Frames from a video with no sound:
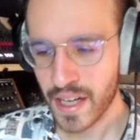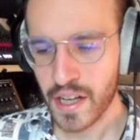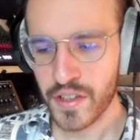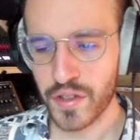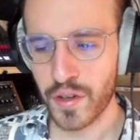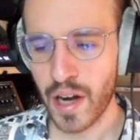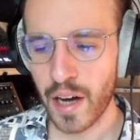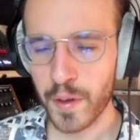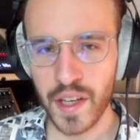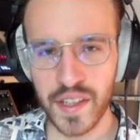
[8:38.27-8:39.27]
So
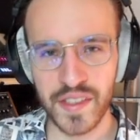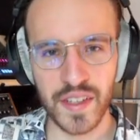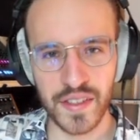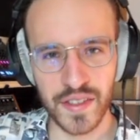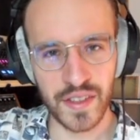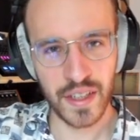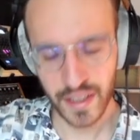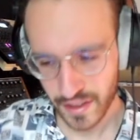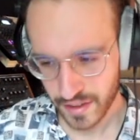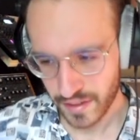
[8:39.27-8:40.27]
how does this
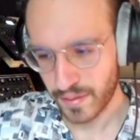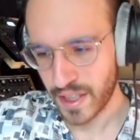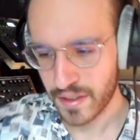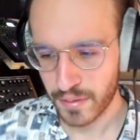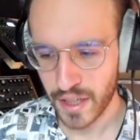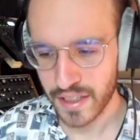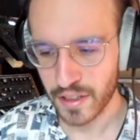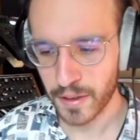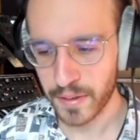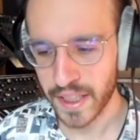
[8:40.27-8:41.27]
right
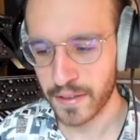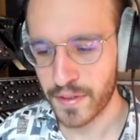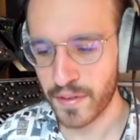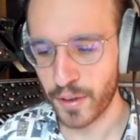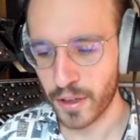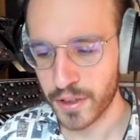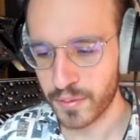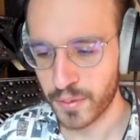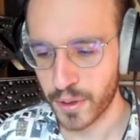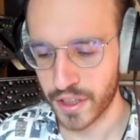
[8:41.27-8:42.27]
lowering of the volume
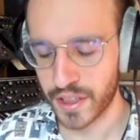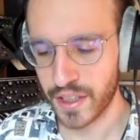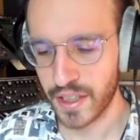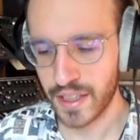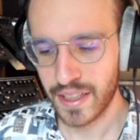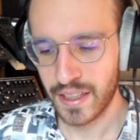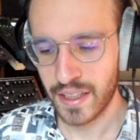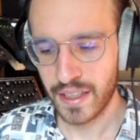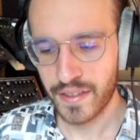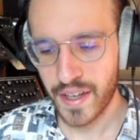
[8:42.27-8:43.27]
work?
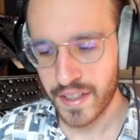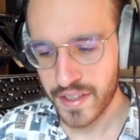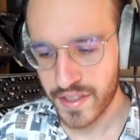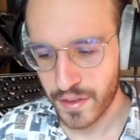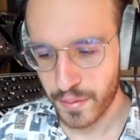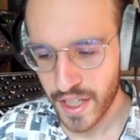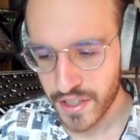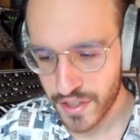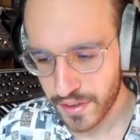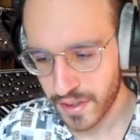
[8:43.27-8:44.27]
There's the
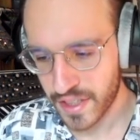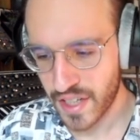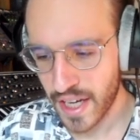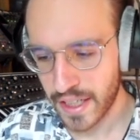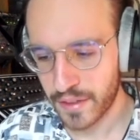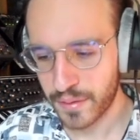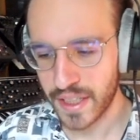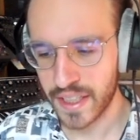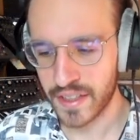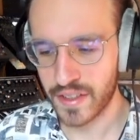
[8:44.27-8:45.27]
ratio, attack, and
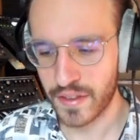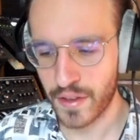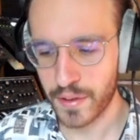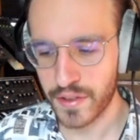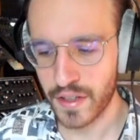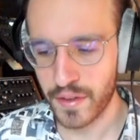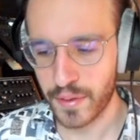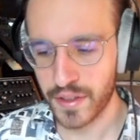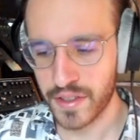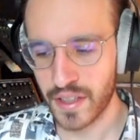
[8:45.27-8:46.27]
release, and those are the
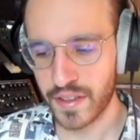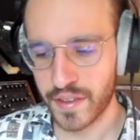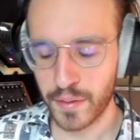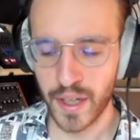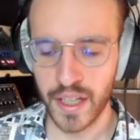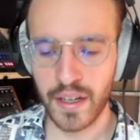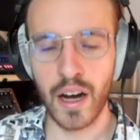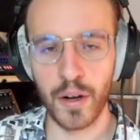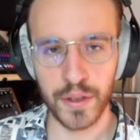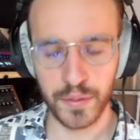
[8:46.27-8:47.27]
ones that determine
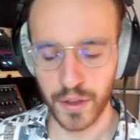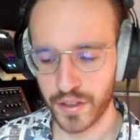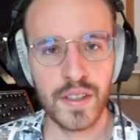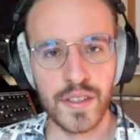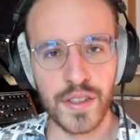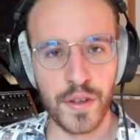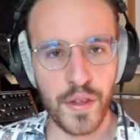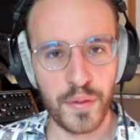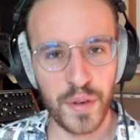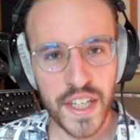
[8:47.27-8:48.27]
how it works. So the
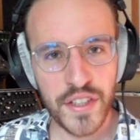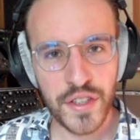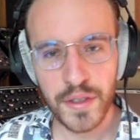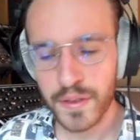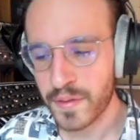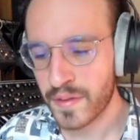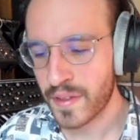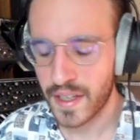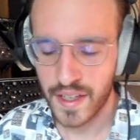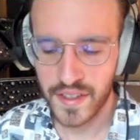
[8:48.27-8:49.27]
ratio
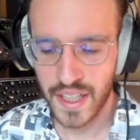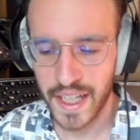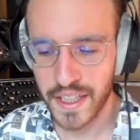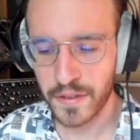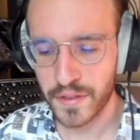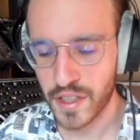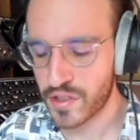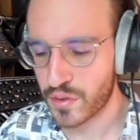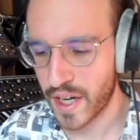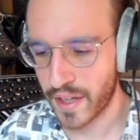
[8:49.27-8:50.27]
is kind of the
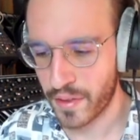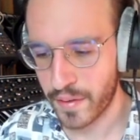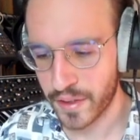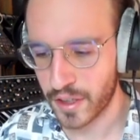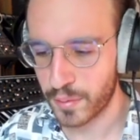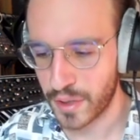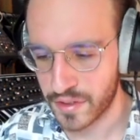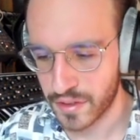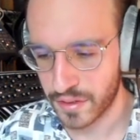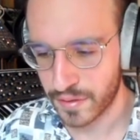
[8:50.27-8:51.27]
strength of a
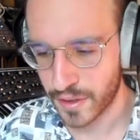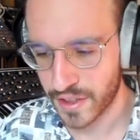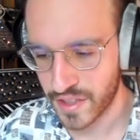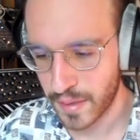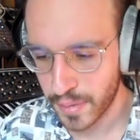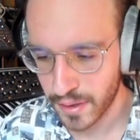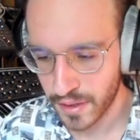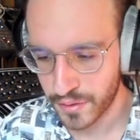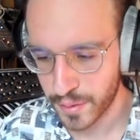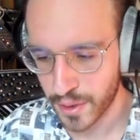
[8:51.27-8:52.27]
compressor. For example,
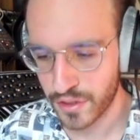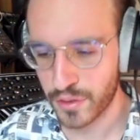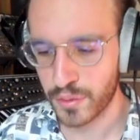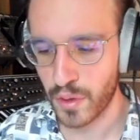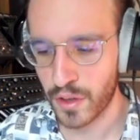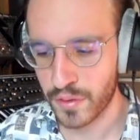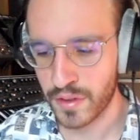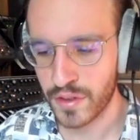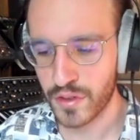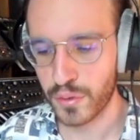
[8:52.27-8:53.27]
if we put it to
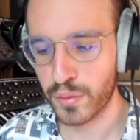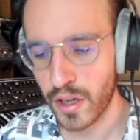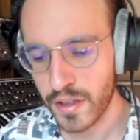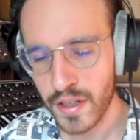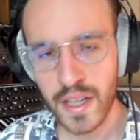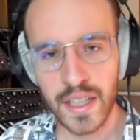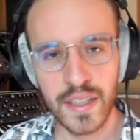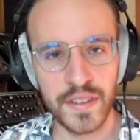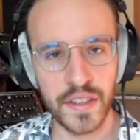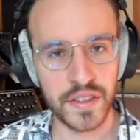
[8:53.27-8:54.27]
1:1,
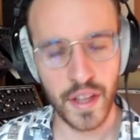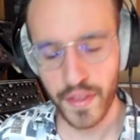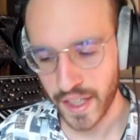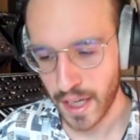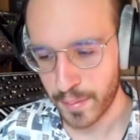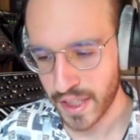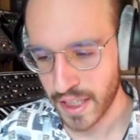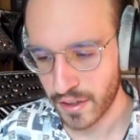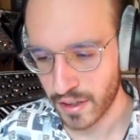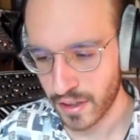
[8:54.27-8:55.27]
there's nothing happening at
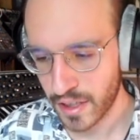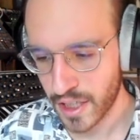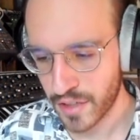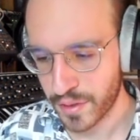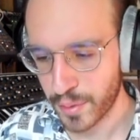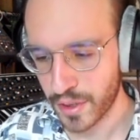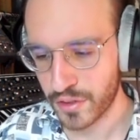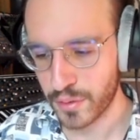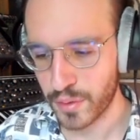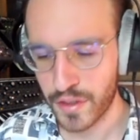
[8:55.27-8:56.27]
all. If we put it
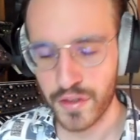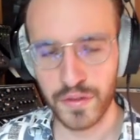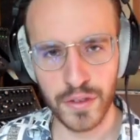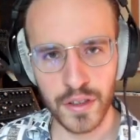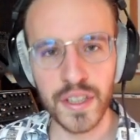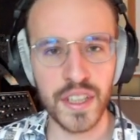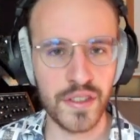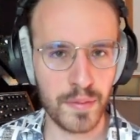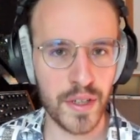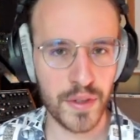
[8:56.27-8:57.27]
to 1:4, there's
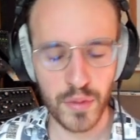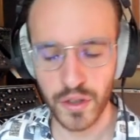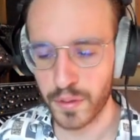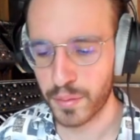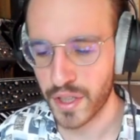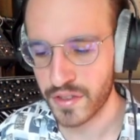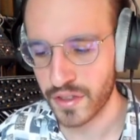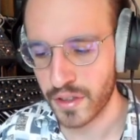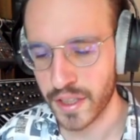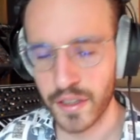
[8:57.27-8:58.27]
much more compression
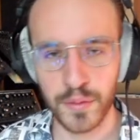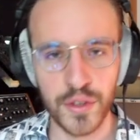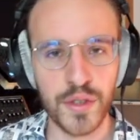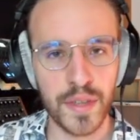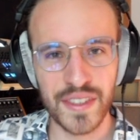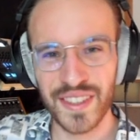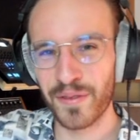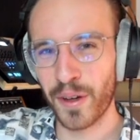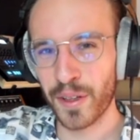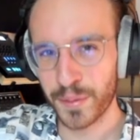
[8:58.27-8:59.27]
going on, which means the
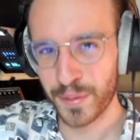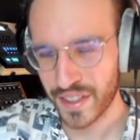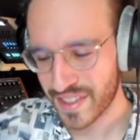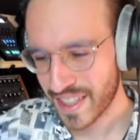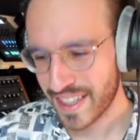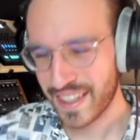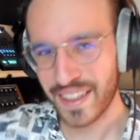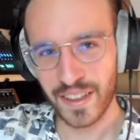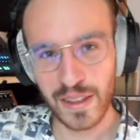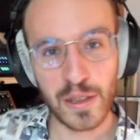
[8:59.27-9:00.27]
volume gets
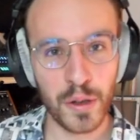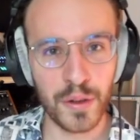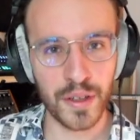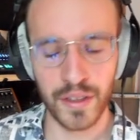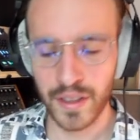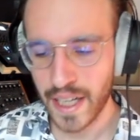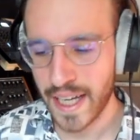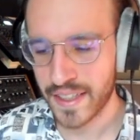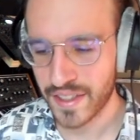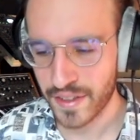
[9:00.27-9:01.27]
lower
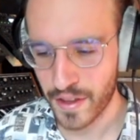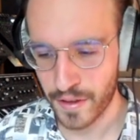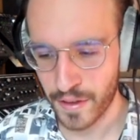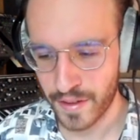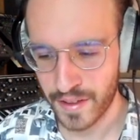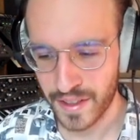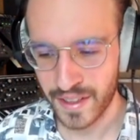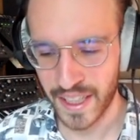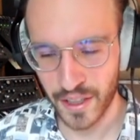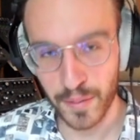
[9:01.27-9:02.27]
at the,
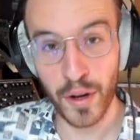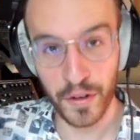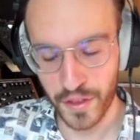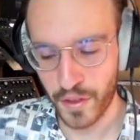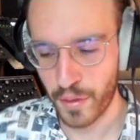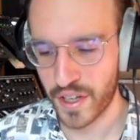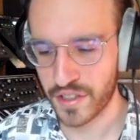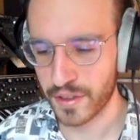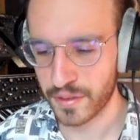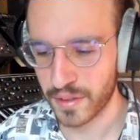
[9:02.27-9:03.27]
like above the
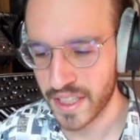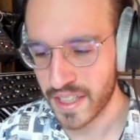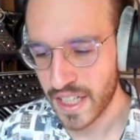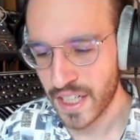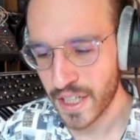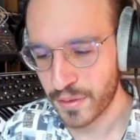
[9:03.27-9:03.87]
threshold, right? If